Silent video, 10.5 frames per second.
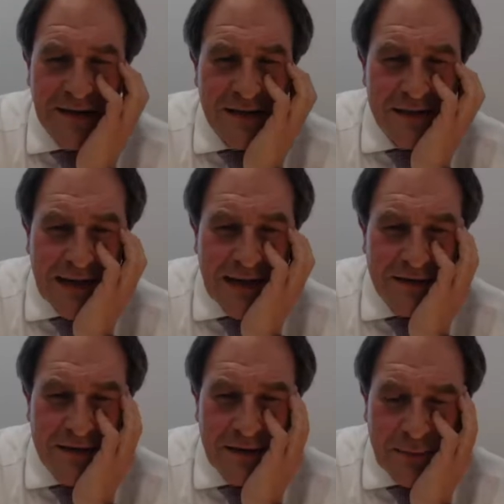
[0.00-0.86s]

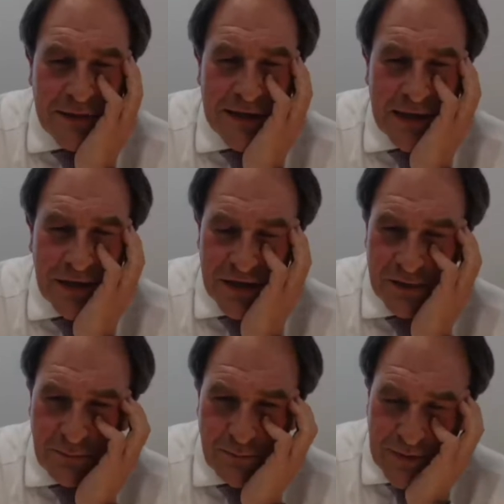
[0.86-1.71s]
understand the, the potential
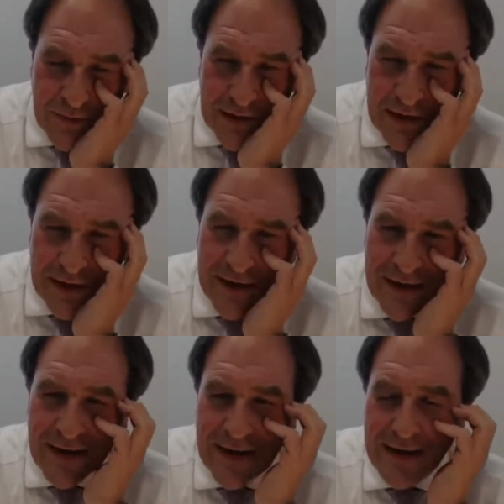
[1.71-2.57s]
of the,
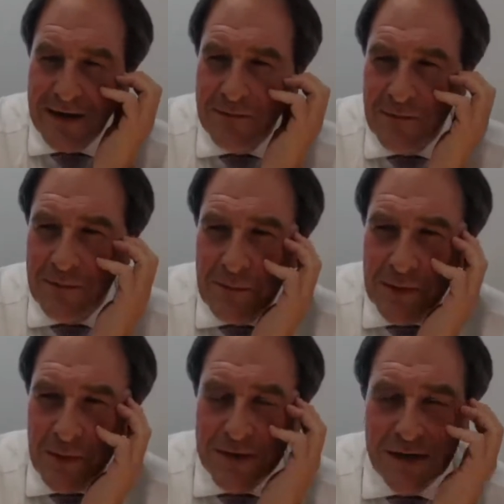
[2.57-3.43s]
um,
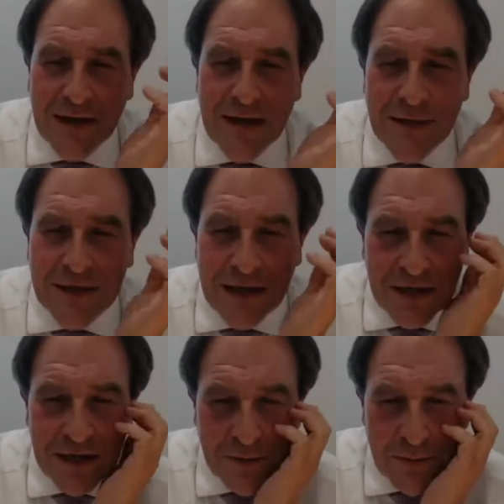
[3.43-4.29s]
but also the
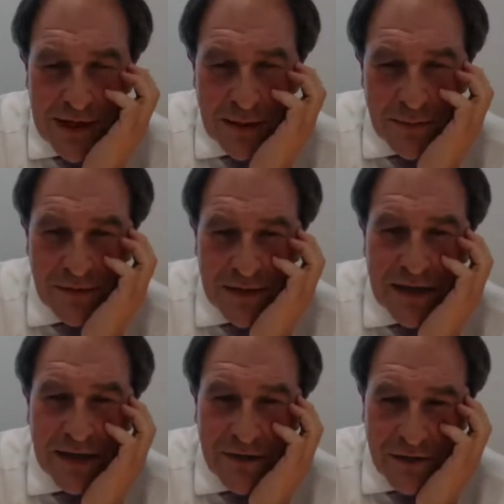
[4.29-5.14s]
limitations perhaps of the
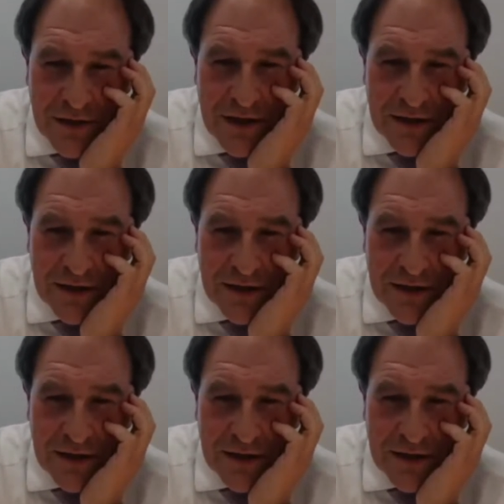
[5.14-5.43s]
technology